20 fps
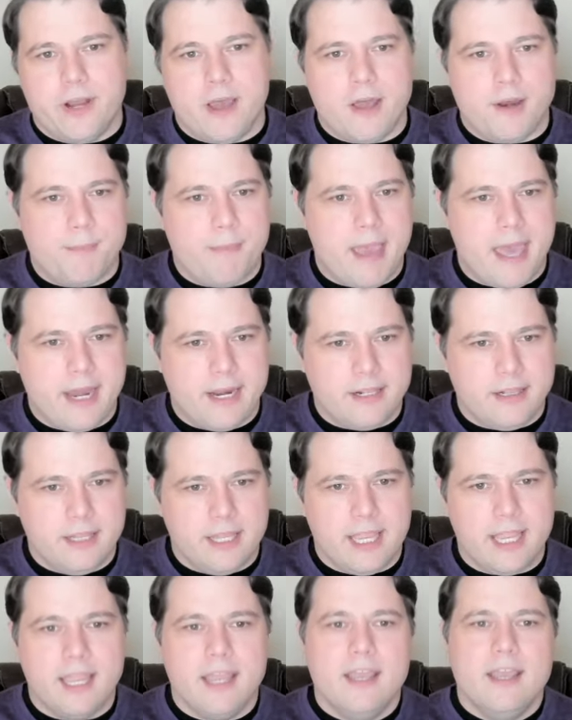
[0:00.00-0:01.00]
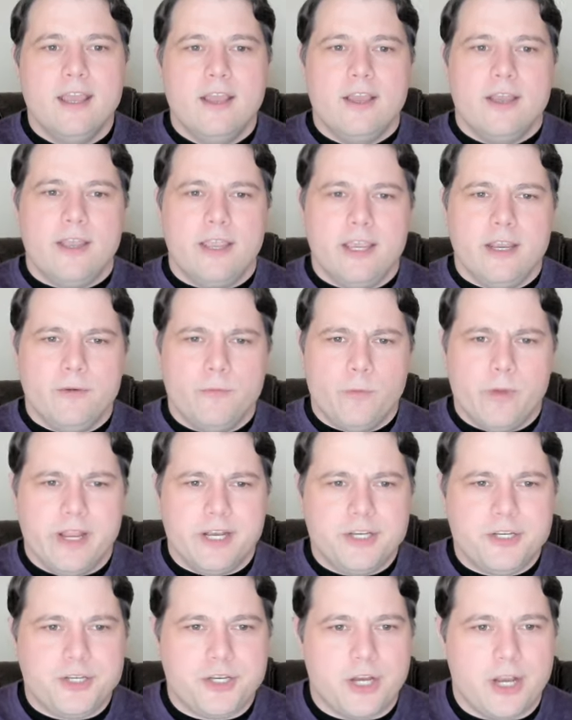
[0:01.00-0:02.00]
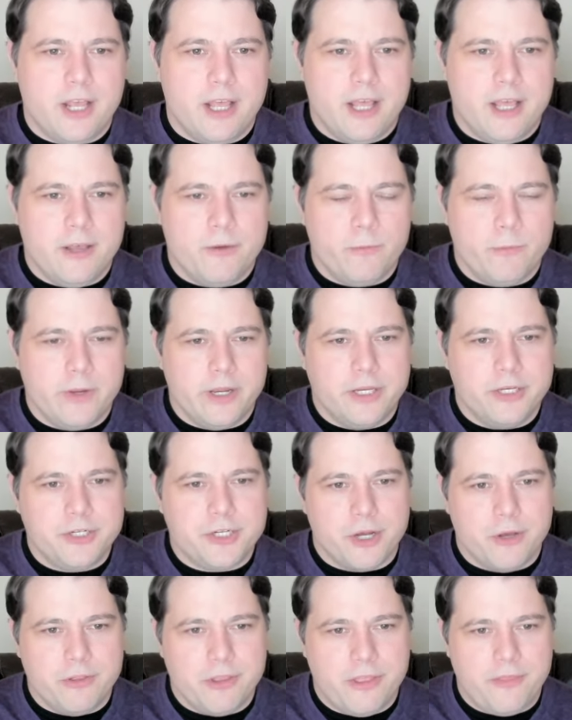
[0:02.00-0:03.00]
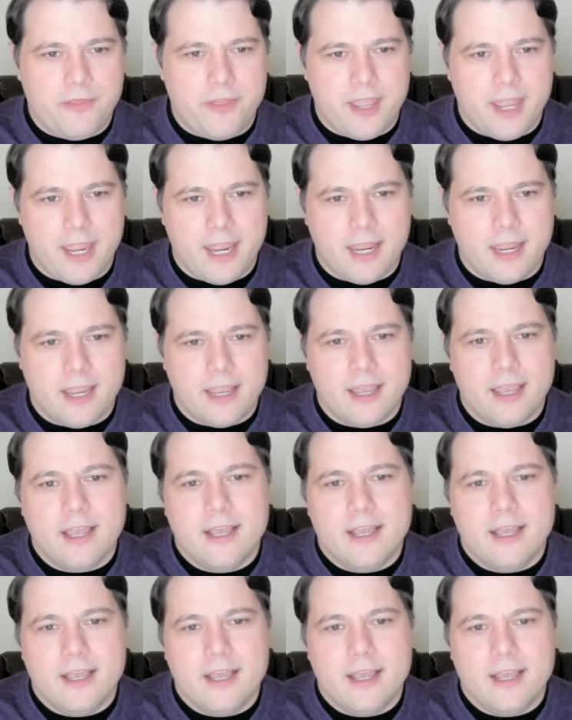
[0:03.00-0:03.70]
automatically in which we show that the